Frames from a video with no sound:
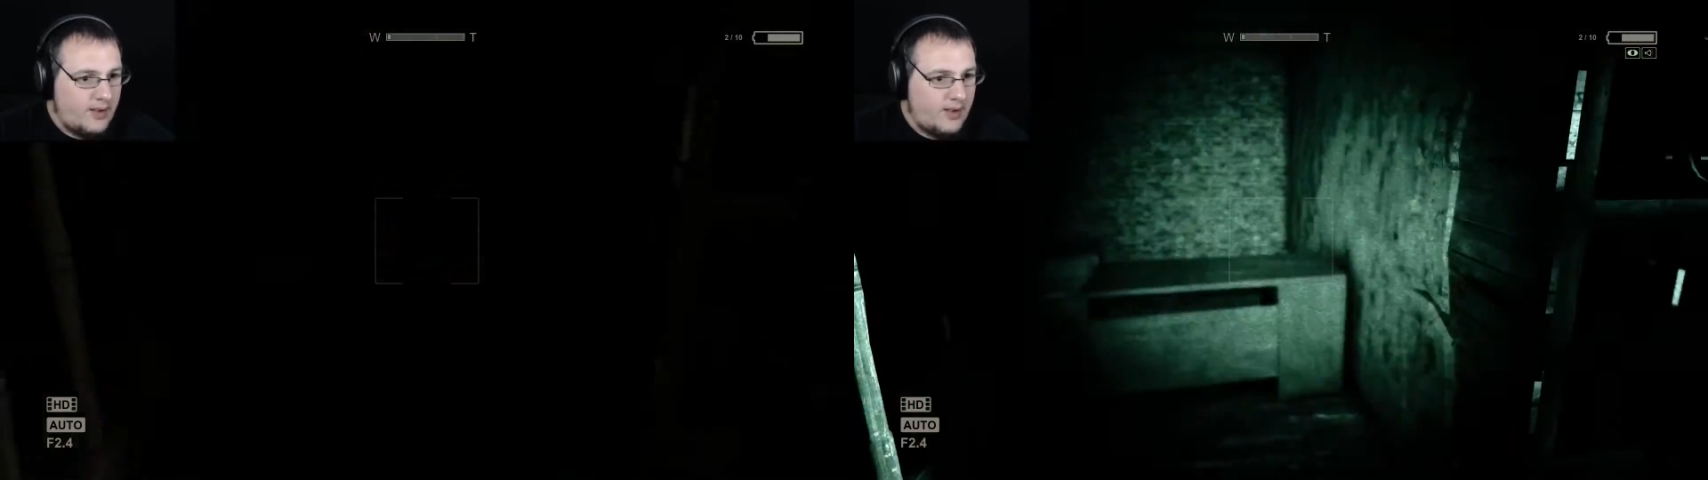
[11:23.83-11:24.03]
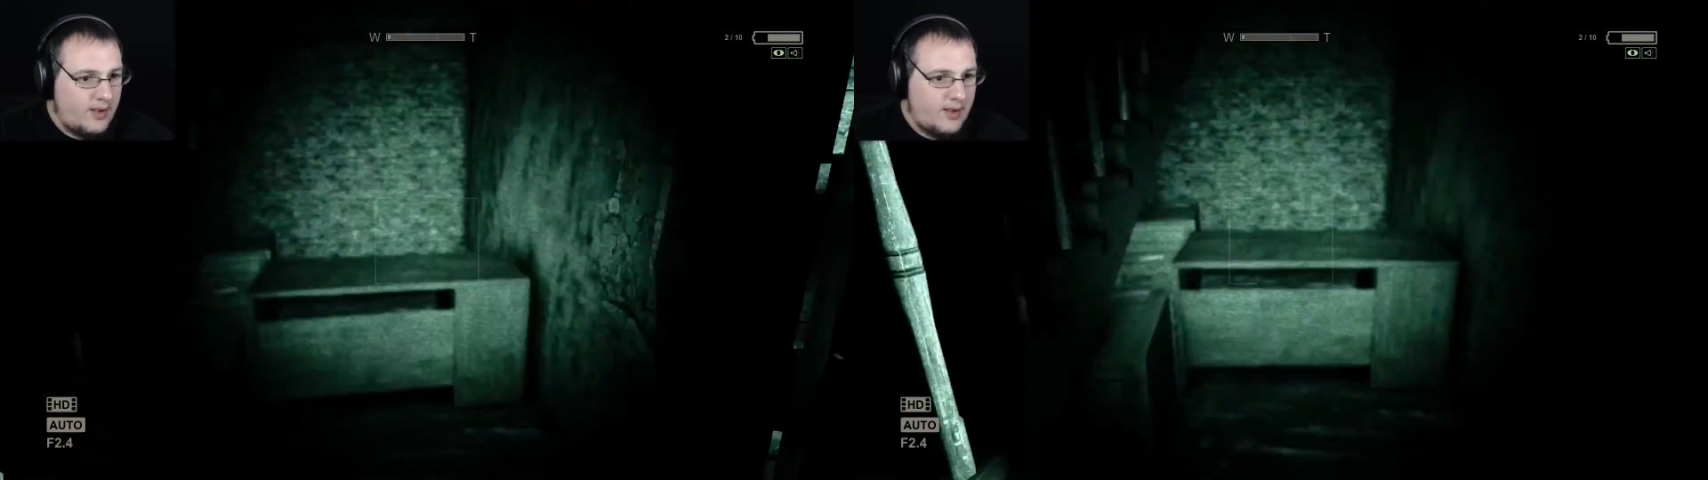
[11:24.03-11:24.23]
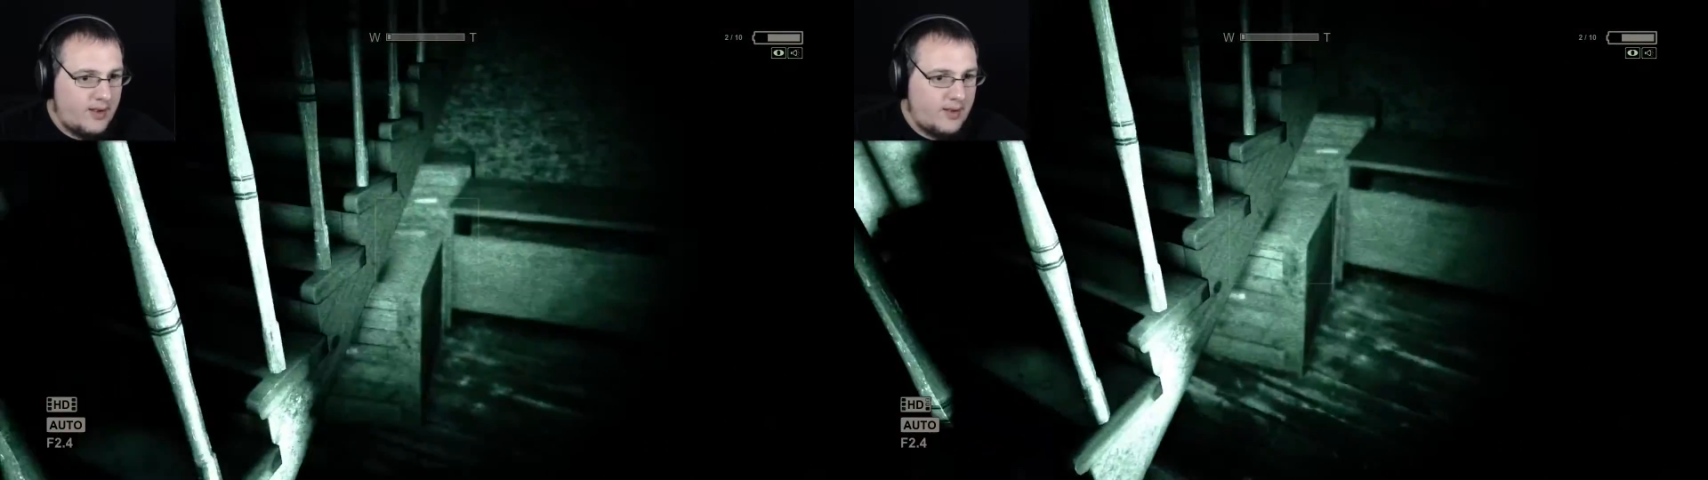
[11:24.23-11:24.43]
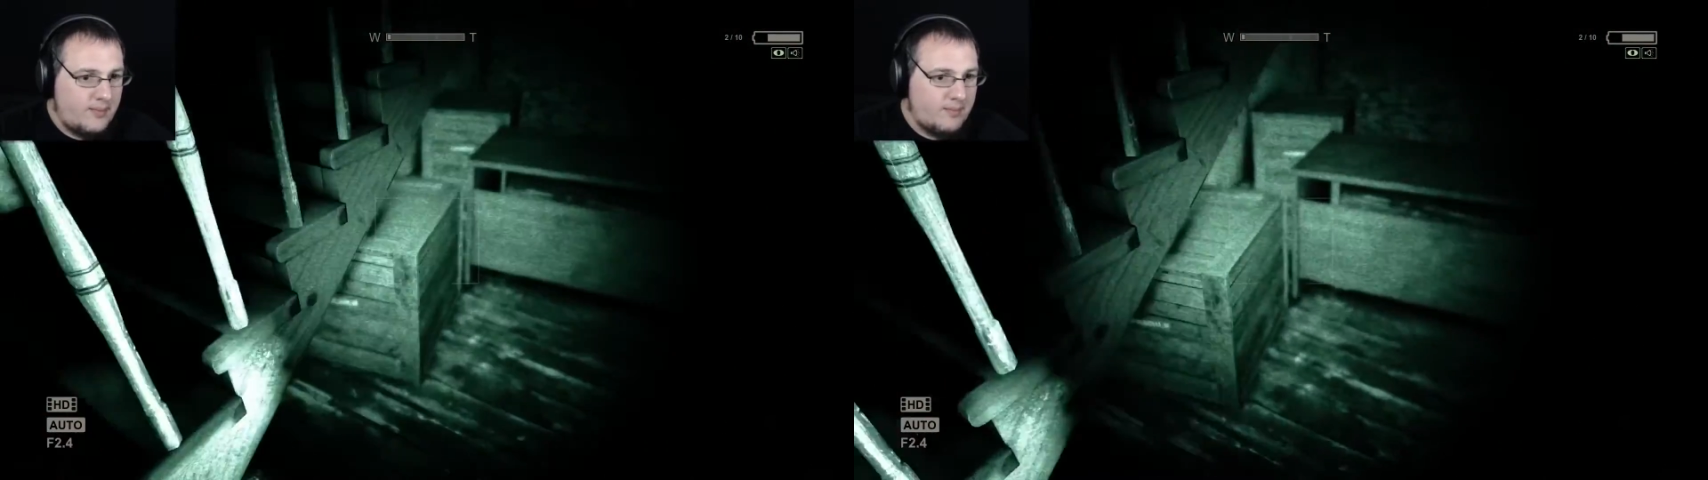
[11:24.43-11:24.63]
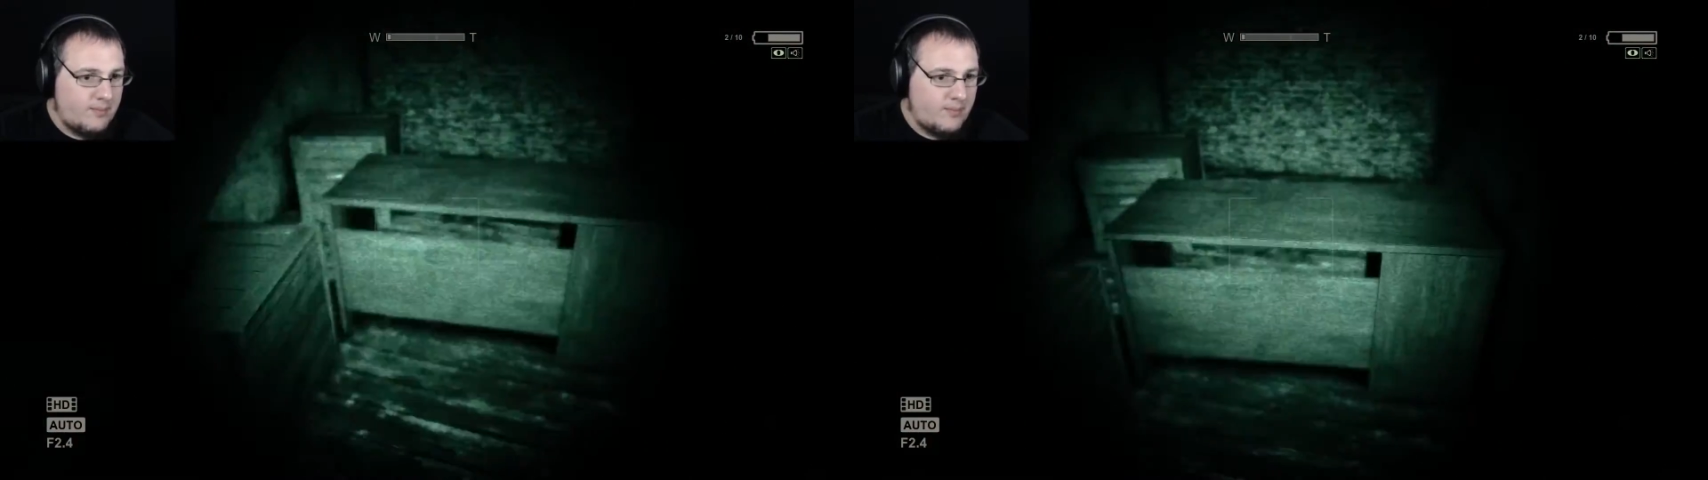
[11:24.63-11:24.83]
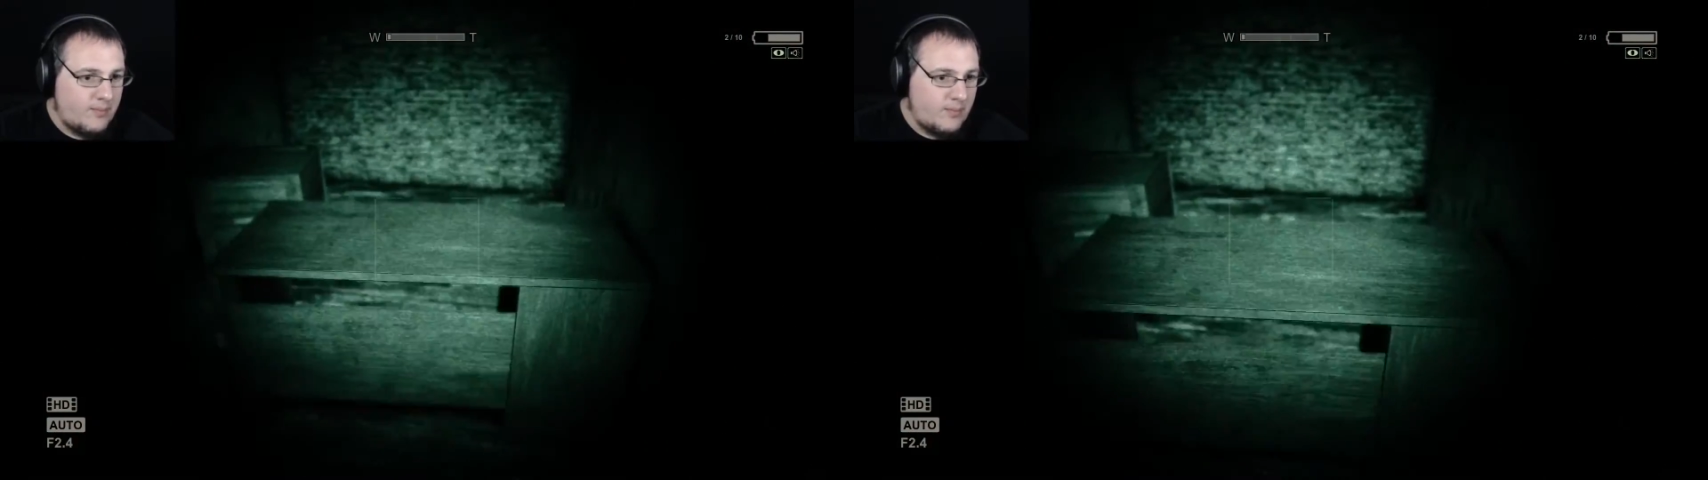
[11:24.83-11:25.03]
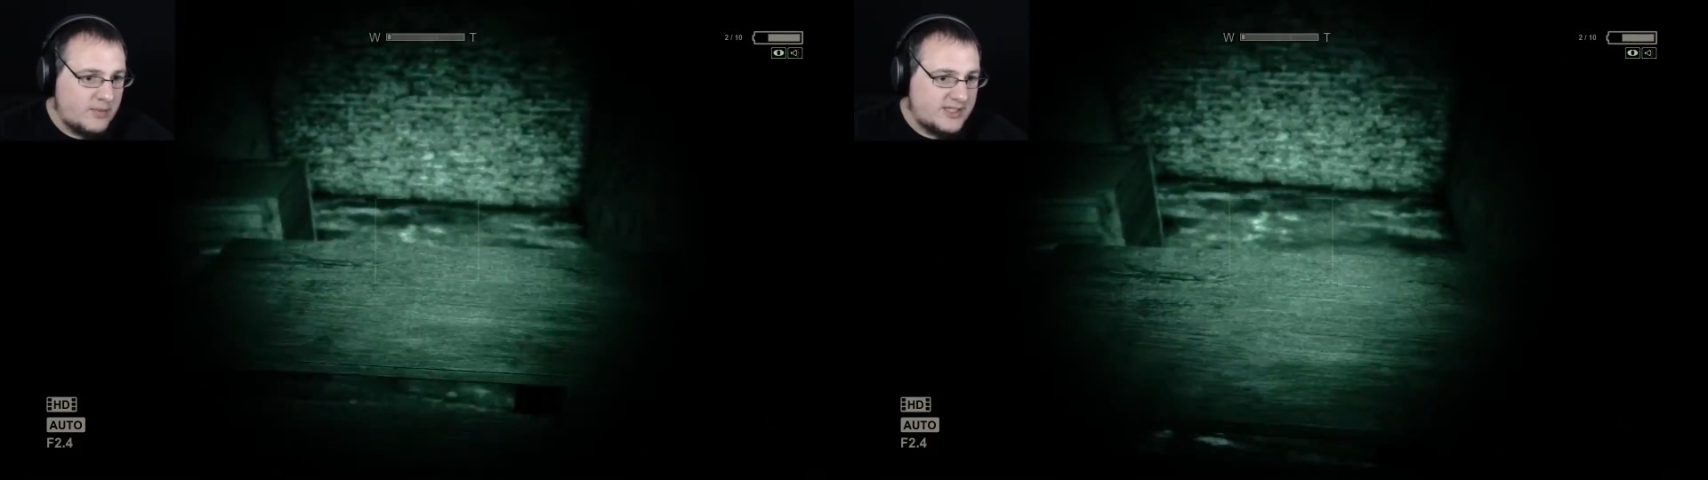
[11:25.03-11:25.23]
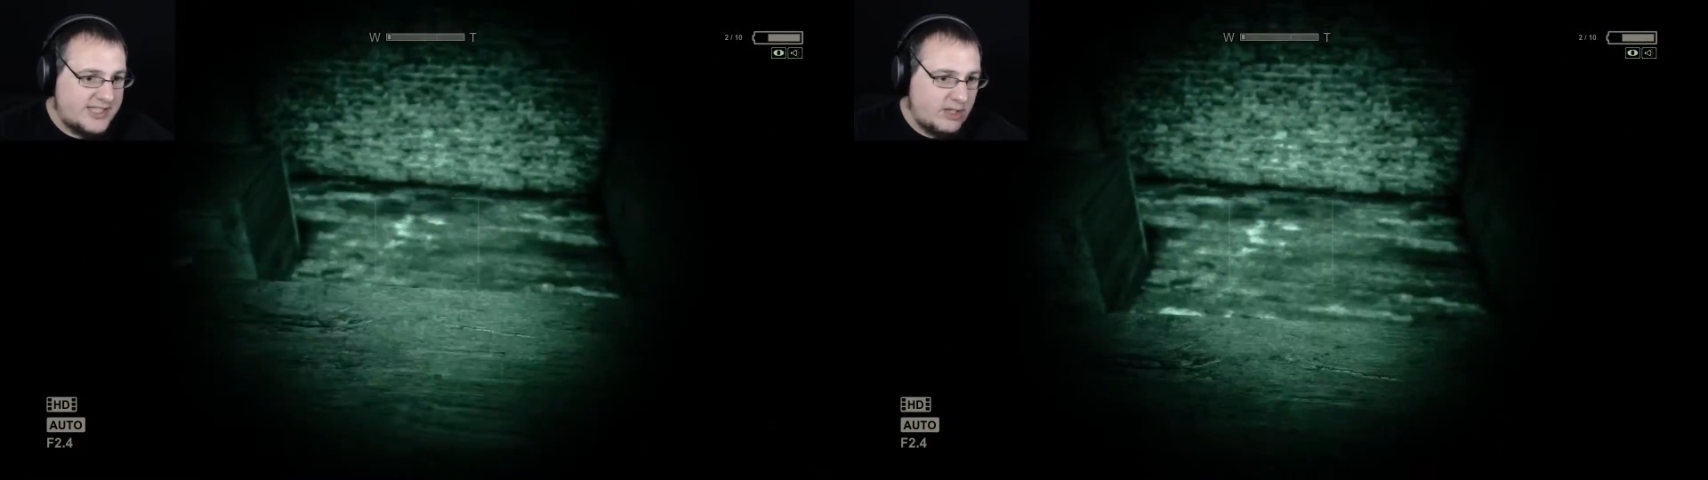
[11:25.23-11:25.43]
Um,
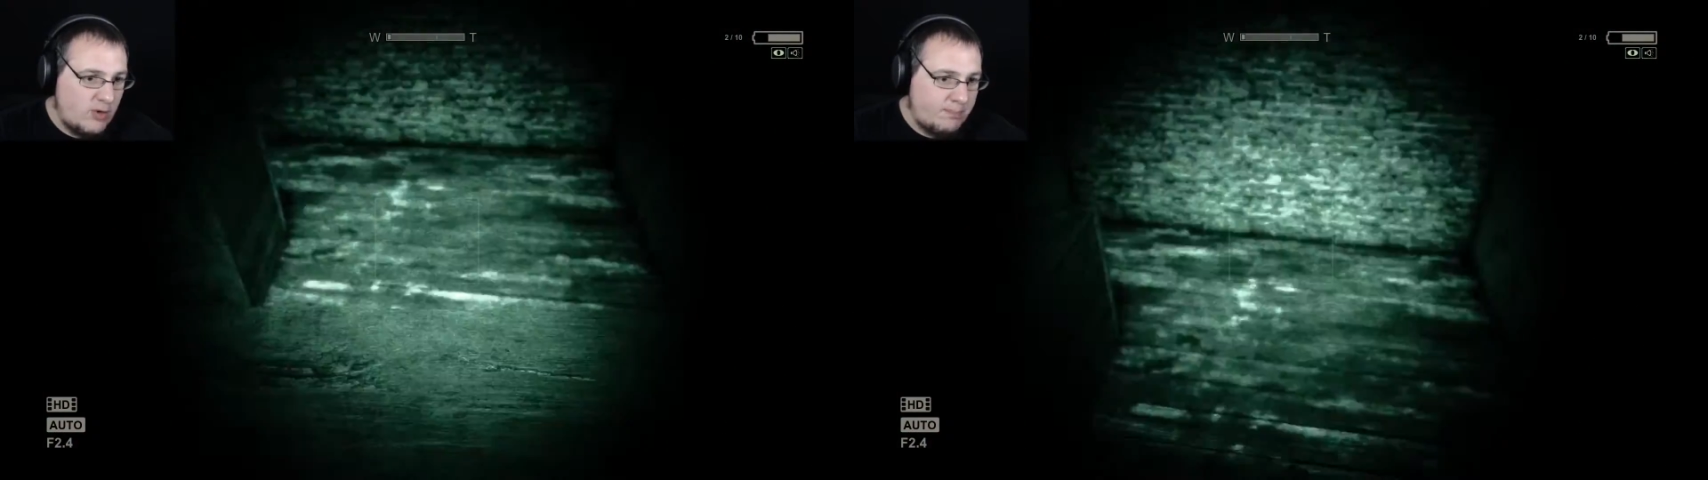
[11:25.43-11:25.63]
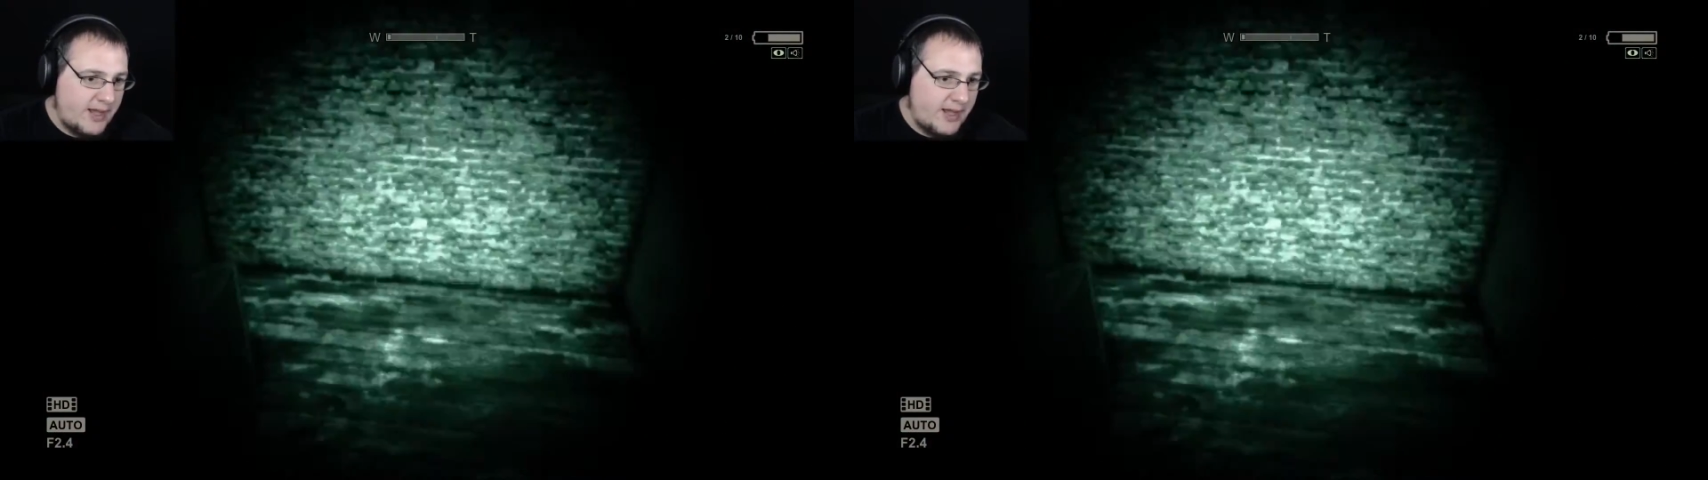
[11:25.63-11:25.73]
secret